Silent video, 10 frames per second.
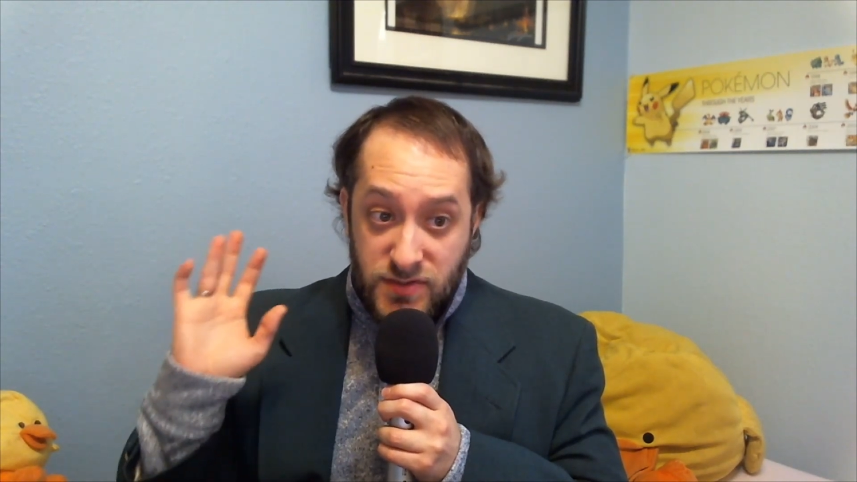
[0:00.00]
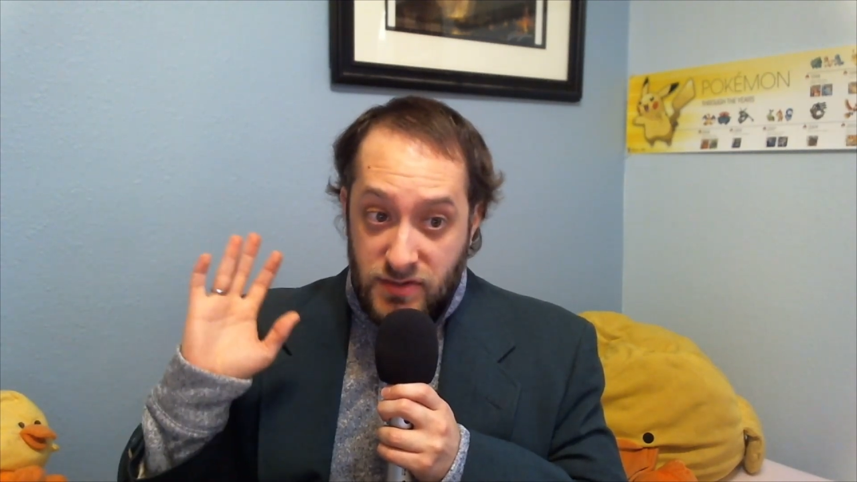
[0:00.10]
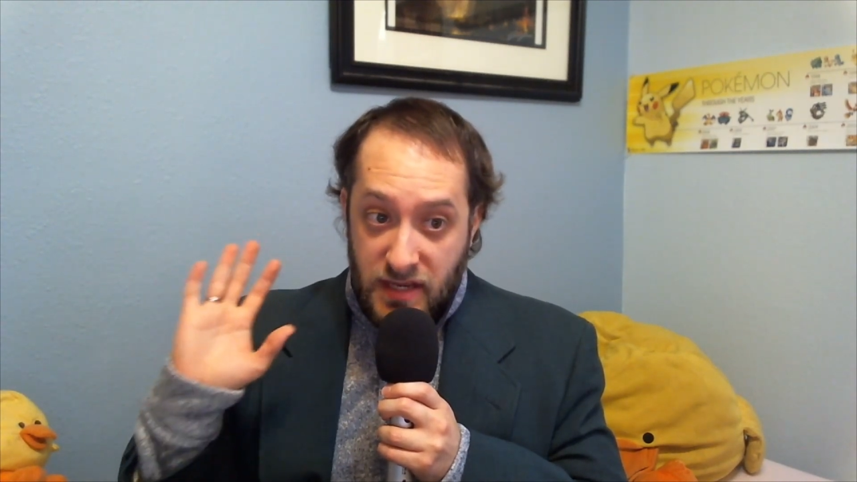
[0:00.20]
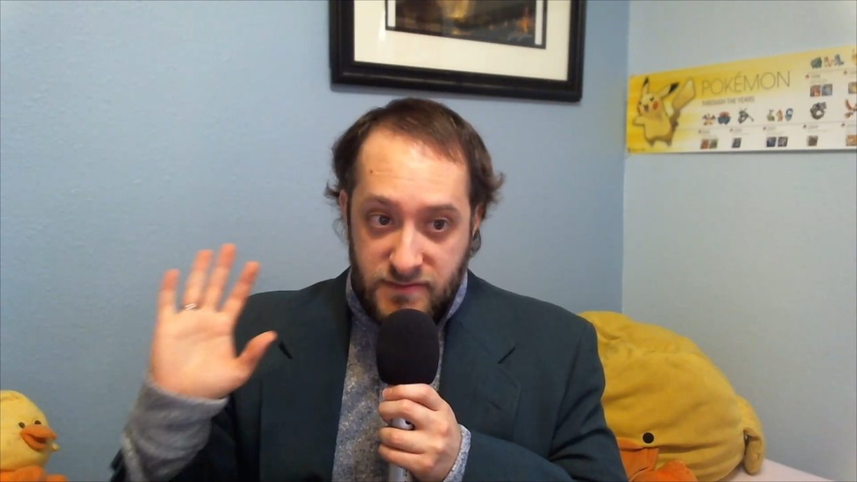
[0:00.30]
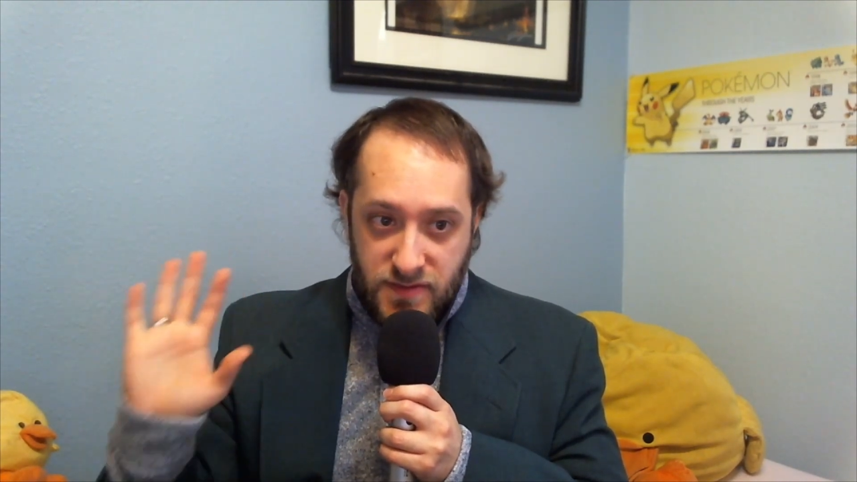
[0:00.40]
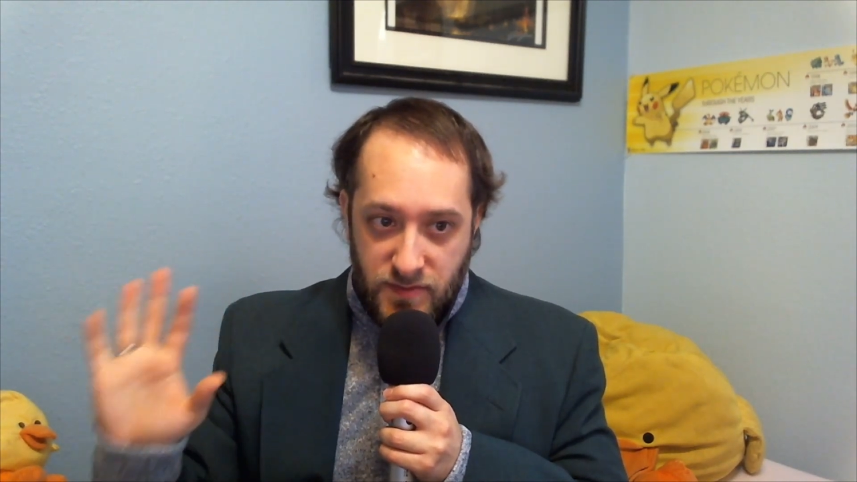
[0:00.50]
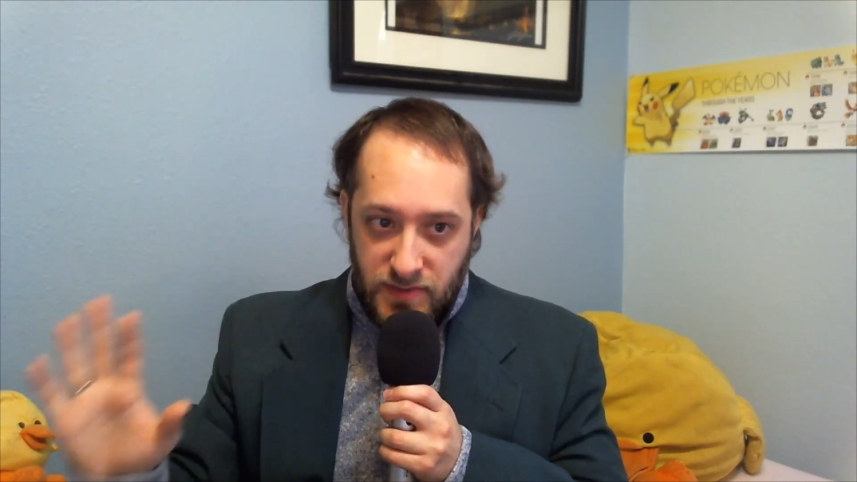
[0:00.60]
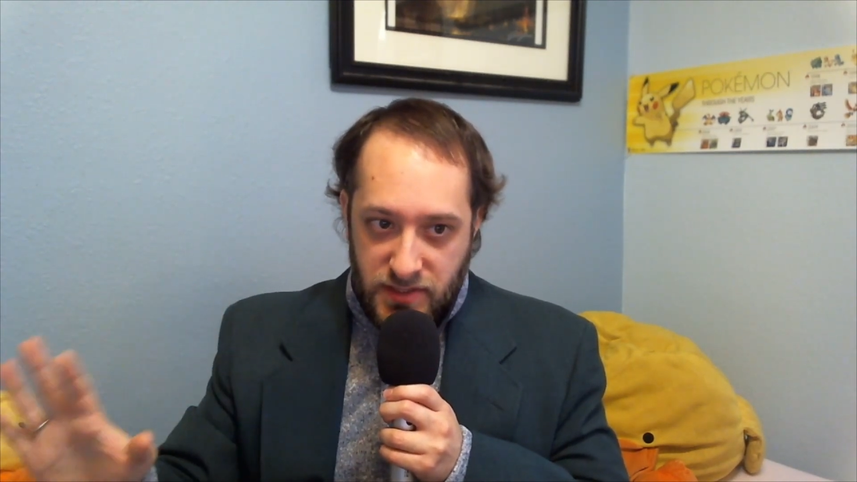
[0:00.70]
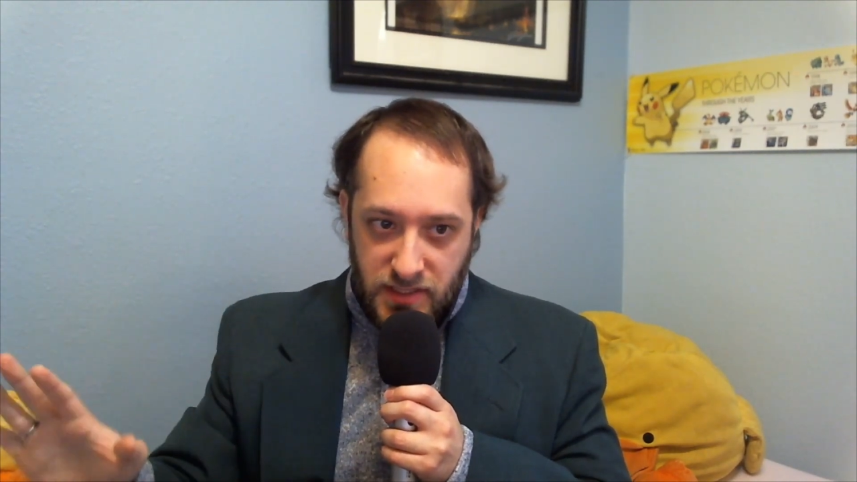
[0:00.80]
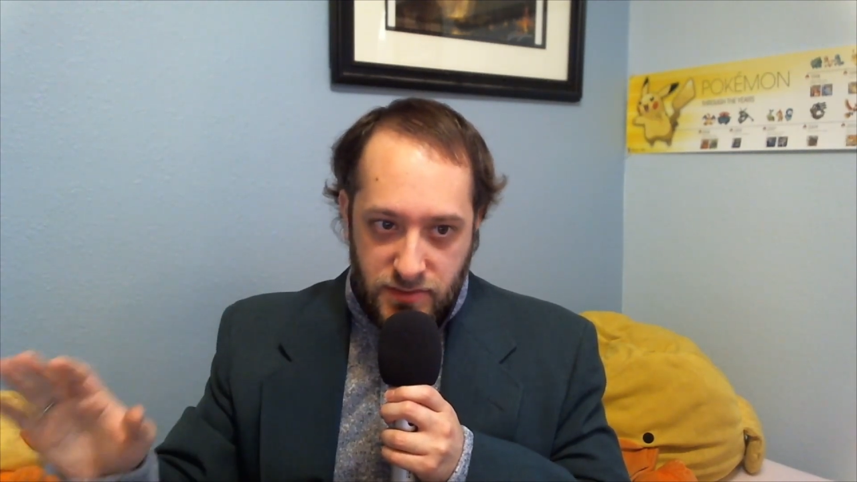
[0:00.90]
Do they have some
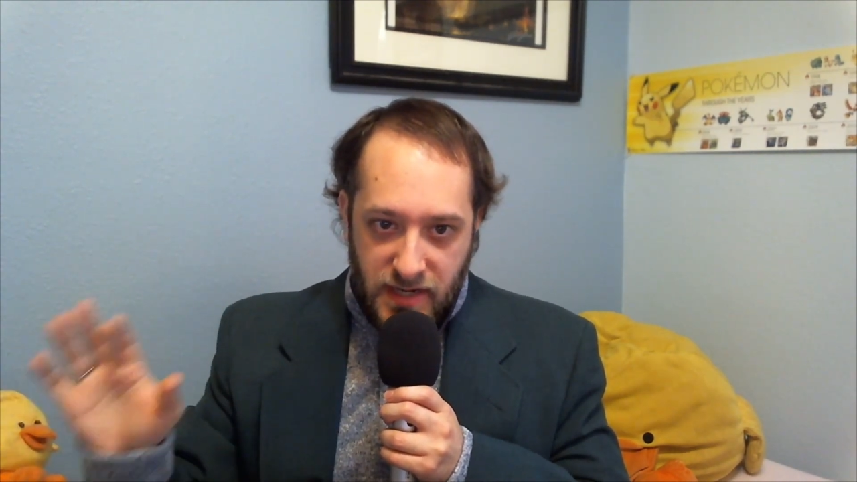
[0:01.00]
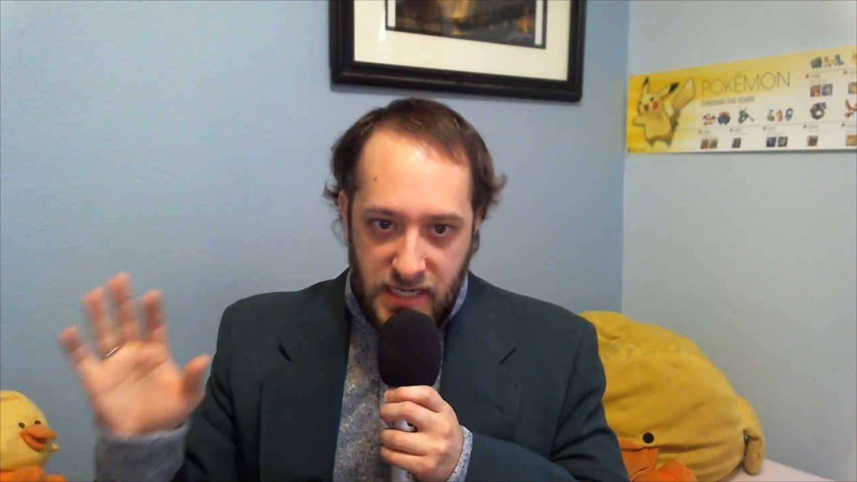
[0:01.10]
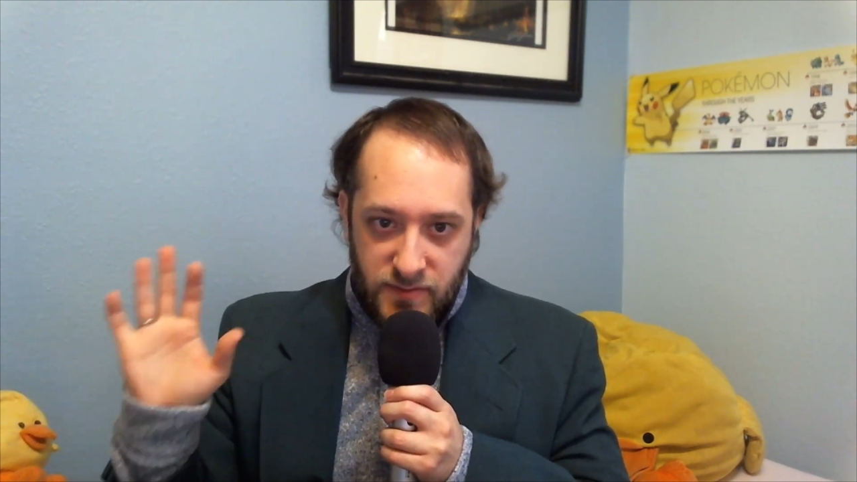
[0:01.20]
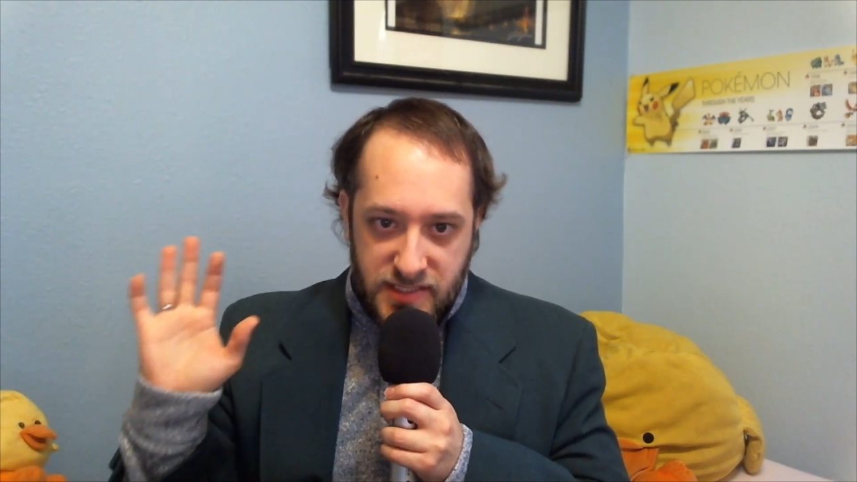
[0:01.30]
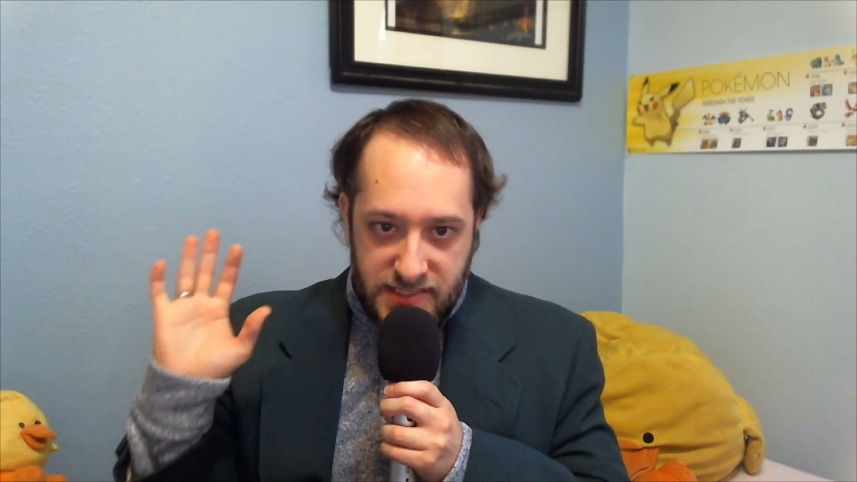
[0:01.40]
ability to interact with